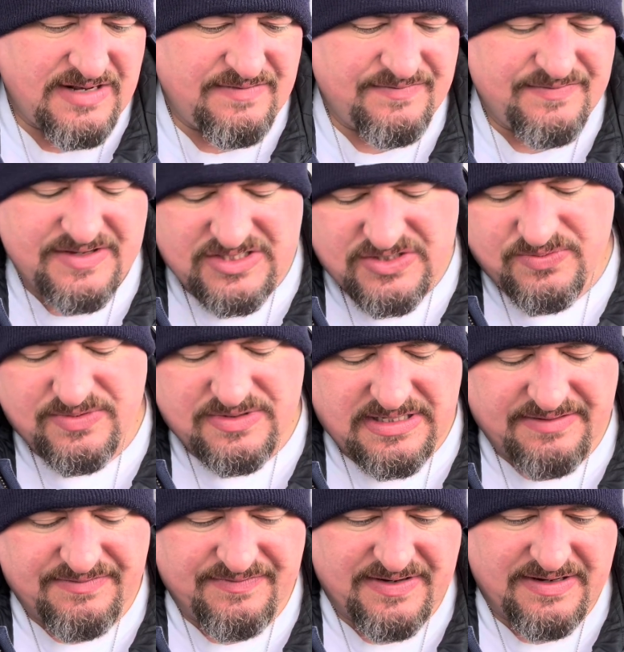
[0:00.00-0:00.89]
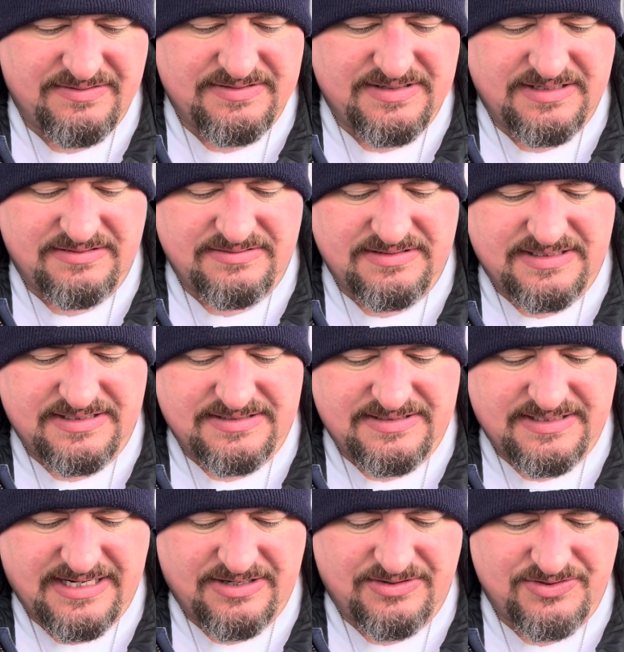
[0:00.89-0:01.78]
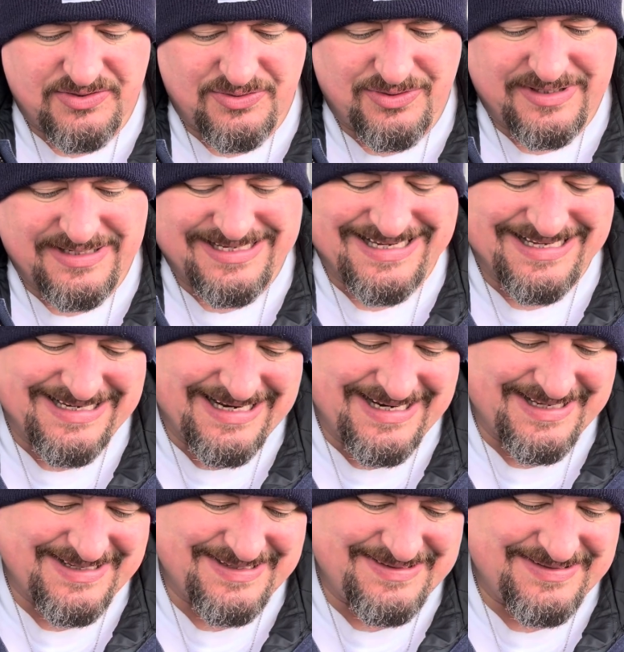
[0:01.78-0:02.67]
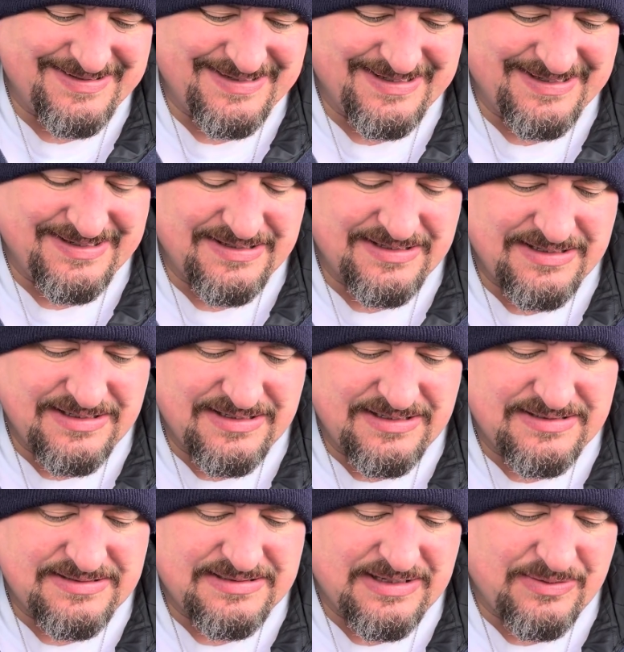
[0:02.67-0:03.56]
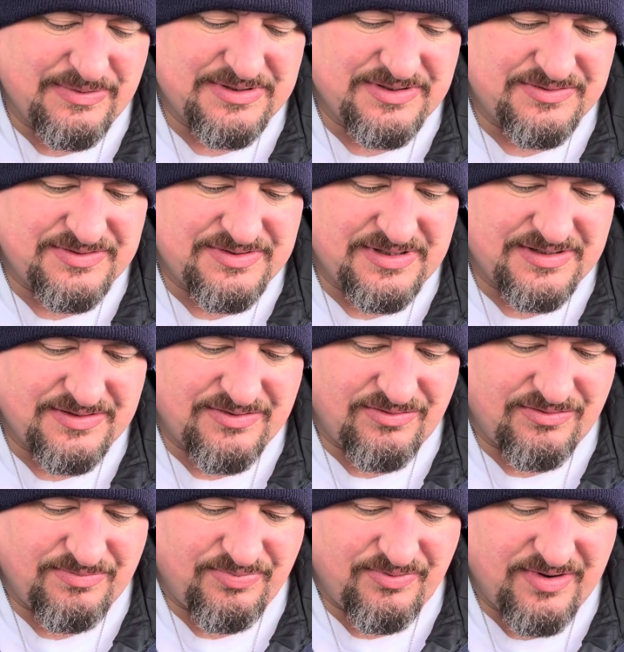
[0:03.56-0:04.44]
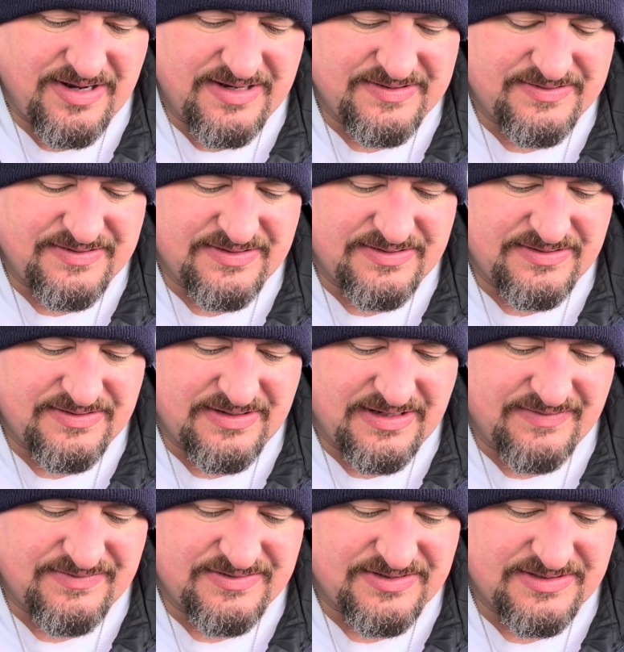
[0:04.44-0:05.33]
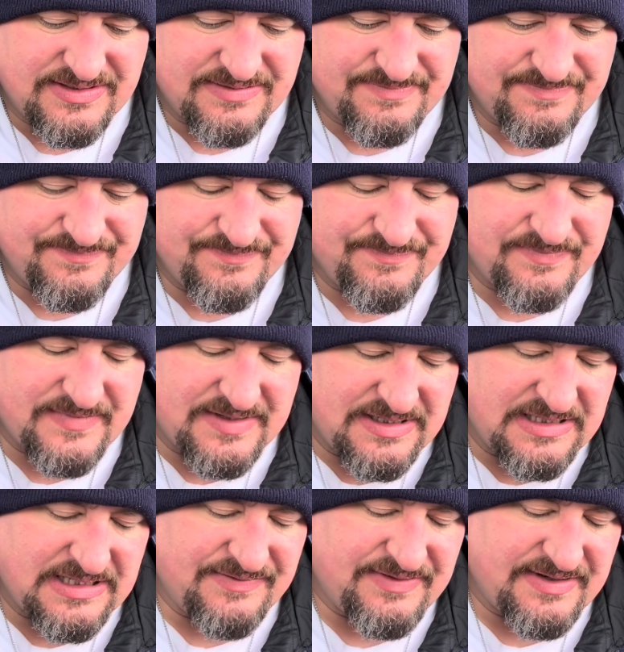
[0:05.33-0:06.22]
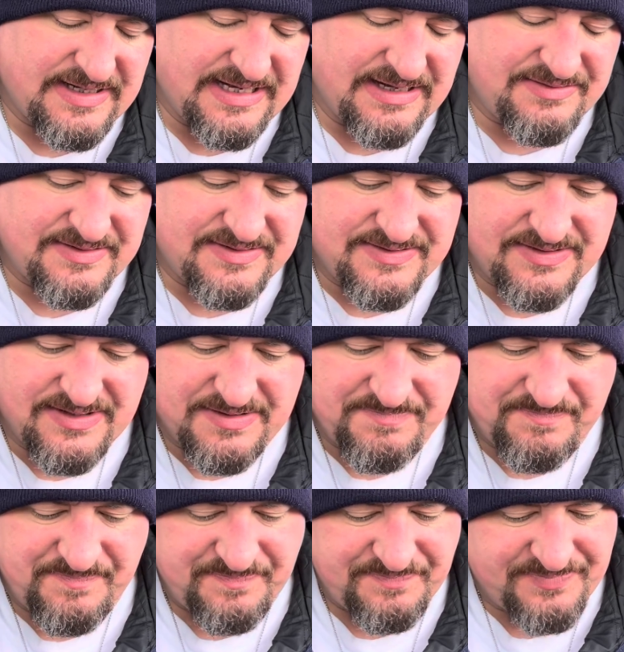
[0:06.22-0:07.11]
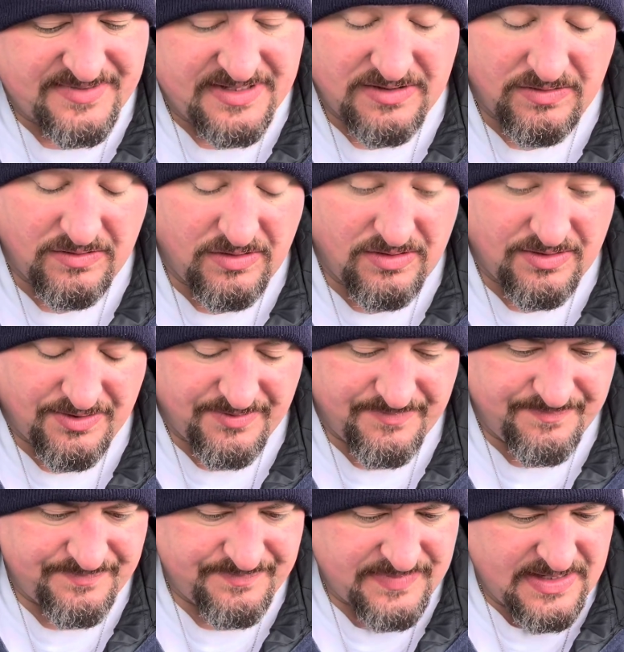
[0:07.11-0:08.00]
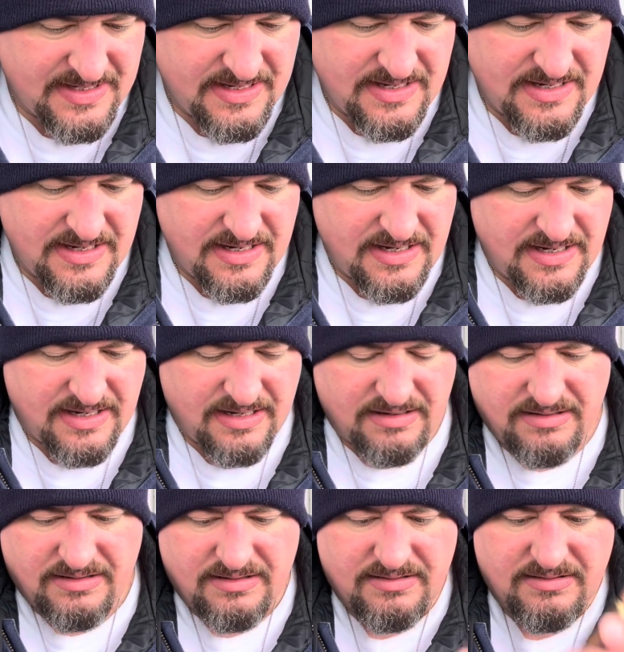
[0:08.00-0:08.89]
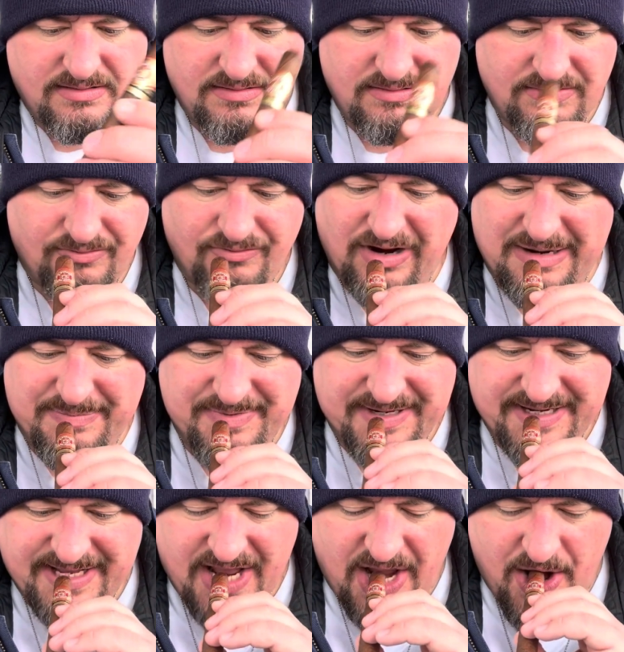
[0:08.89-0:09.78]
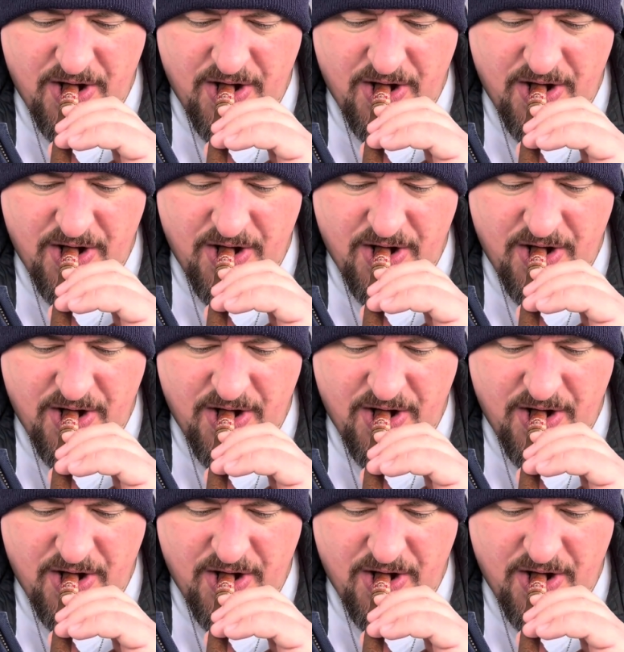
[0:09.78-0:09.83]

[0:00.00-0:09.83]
This one I found out is Ecuadorian Connecticut seed that went through sun-grown process, obviously leaving it out in the sun longer, ripening it.